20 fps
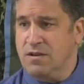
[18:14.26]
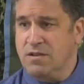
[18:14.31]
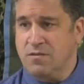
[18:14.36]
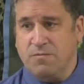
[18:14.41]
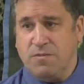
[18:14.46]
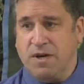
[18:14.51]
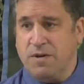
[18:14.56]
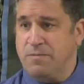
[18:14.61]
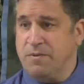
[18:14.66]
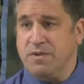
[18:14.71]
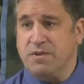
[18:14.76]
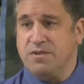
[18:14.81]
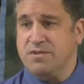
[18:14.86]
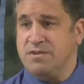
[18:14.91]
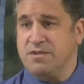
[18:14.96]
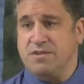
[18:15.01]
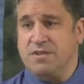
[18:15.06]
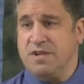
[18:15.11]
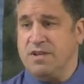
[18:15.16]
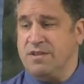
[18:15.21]
The Bible
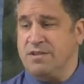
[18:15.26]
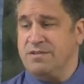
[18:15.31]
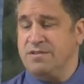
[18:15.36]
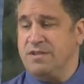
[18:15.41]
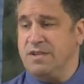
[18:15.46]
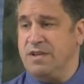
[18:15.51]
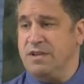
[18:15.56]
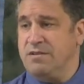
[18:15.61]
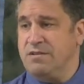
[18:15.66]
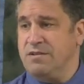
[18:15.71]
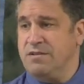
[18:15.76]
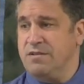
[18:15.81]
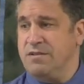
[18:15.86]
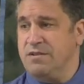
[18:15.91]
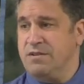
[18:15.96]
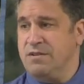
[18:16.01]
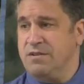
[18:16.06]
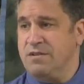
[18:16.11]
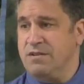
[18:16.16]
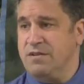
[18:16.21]
doesn't tell us that.
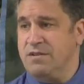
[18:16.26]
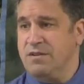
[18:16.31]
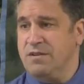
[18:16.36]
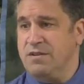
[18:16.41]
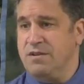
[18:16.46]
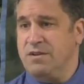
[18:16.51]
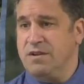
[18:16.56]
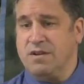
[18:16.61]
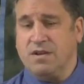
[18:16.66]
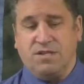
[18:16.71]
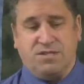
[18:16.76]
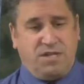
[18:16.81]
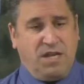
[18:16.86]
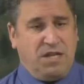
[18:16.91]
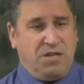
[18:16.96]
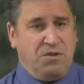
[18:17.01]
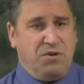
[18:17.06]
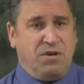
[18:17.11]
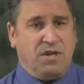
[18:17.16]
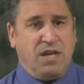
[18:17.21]
Because I
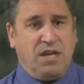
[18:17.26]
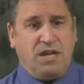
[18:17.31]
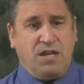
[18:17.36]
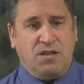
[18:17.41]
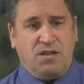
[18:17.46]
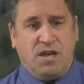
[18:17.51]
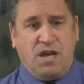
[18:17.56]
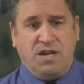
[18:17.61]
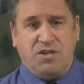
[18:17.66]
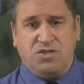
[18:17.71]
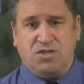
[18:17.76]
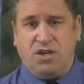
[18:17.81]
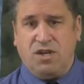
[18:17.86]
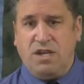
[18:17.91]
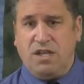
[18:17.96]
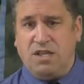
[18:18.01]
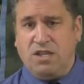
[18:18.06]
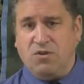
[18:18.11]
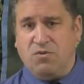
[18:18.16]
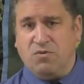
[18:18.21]
look at Elisha
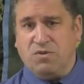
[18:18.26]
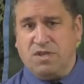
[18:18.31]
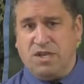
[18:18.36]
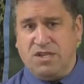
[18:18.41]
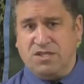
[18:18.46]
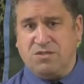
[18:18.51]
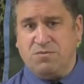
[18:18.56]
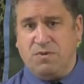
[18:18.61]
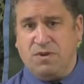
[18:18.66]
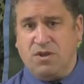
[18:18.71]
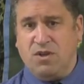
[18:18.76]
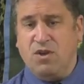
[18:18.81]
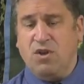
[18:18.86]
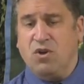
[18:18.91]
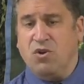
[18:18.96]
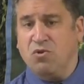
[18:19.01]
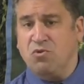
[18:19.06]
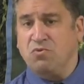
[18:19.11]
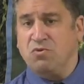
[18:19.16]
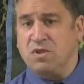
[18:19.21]
in the Old Testament
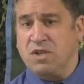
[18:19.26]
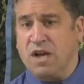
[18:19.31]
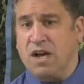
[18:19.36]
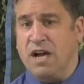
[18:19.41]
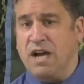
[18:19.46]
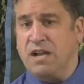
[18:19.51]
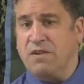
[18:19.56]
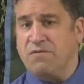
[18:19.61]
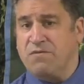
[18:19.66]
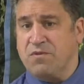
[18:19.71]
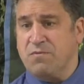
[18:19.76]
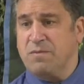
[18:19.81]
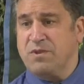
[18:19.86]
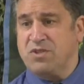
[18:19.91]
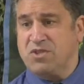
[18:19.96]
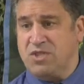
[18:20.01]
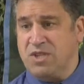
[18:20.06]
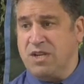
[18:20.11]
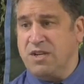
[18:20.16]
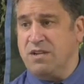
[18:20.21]
who died from a
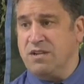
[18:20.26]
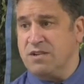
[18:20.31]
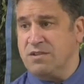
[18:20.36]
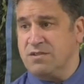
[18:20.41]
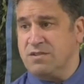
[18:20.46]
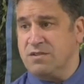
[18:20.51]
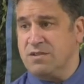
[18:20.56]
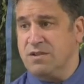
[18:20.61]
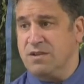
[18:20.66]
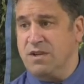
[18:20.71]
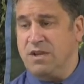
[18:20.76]
sickness.